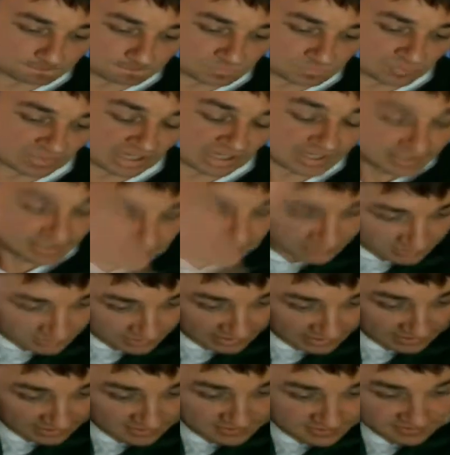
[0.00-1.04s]
And it's
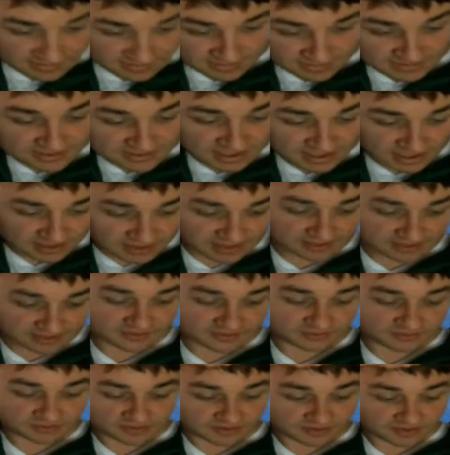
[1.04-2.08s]
kind of like this
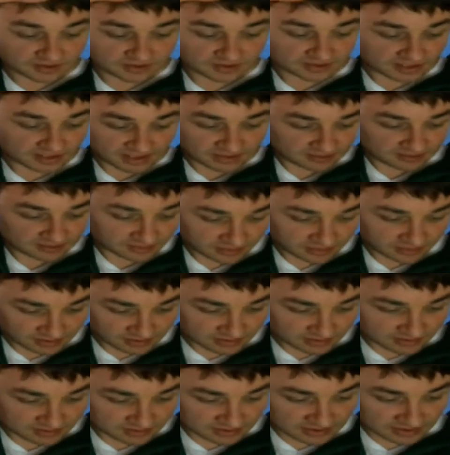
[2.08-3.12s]
throughout the entire thing.
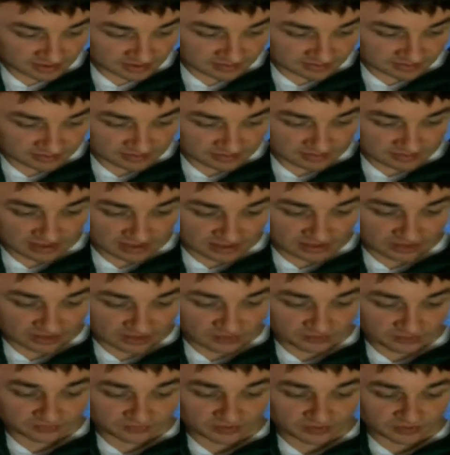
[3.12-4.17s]
It goes
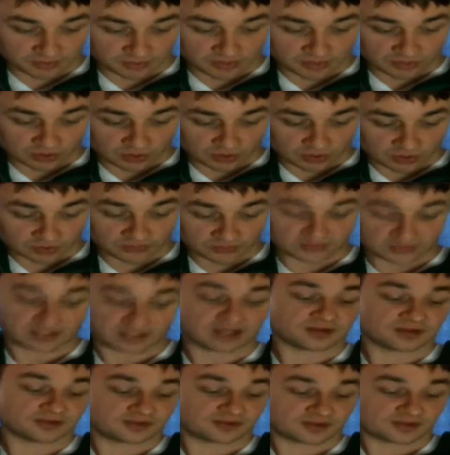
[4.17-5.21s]
from the local
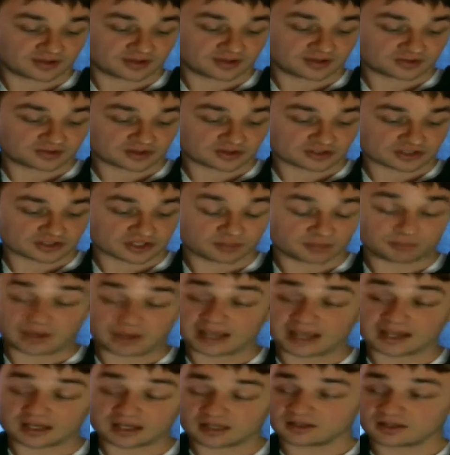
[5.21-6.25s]
sounds, and then it starts
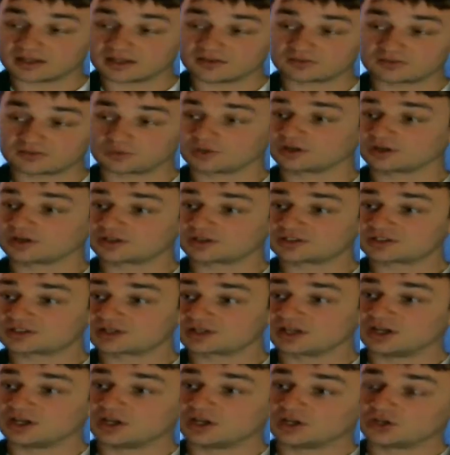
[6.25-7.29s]
combining these words
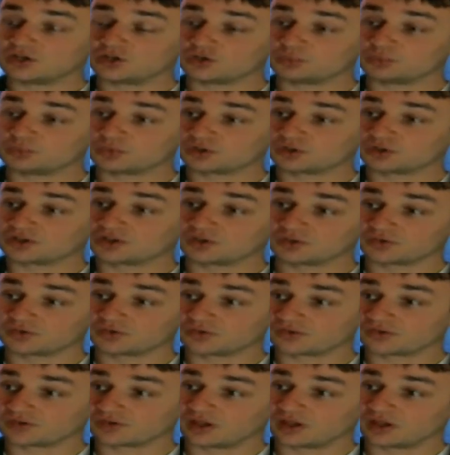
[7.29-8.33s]
to
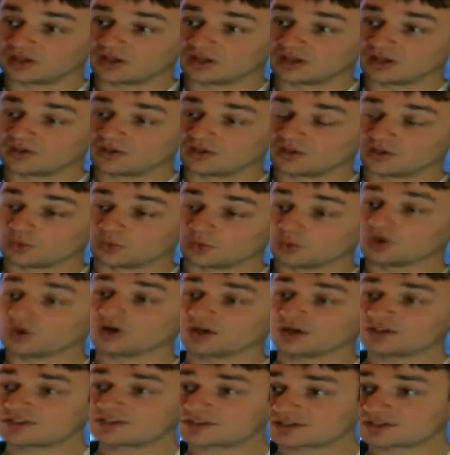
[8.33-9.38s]
produce the
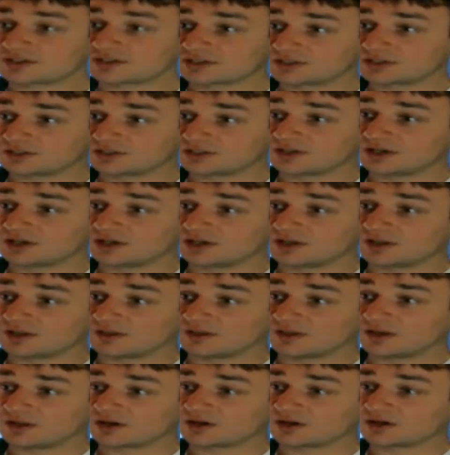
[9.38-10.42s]
words
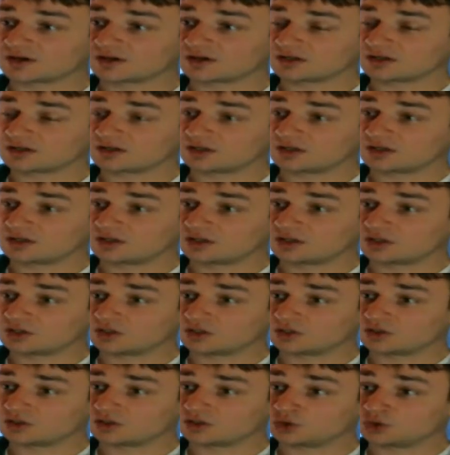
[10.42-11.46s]
that are
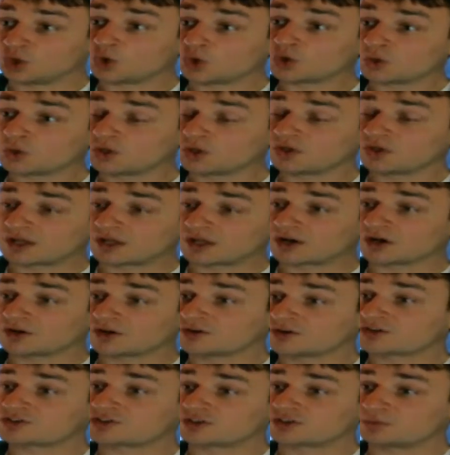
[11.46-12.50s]
local, that are
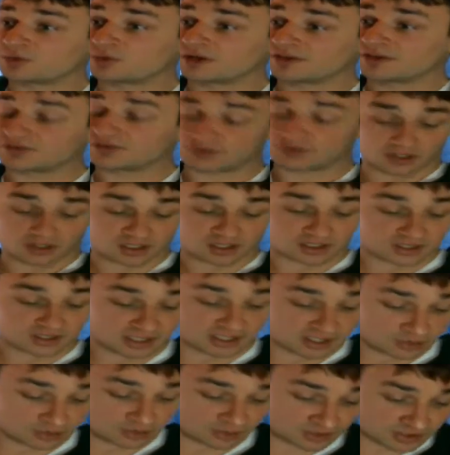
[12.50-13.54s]
understood by this target
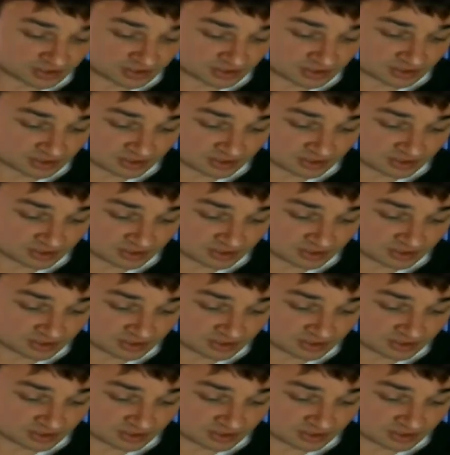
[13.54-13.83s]
language,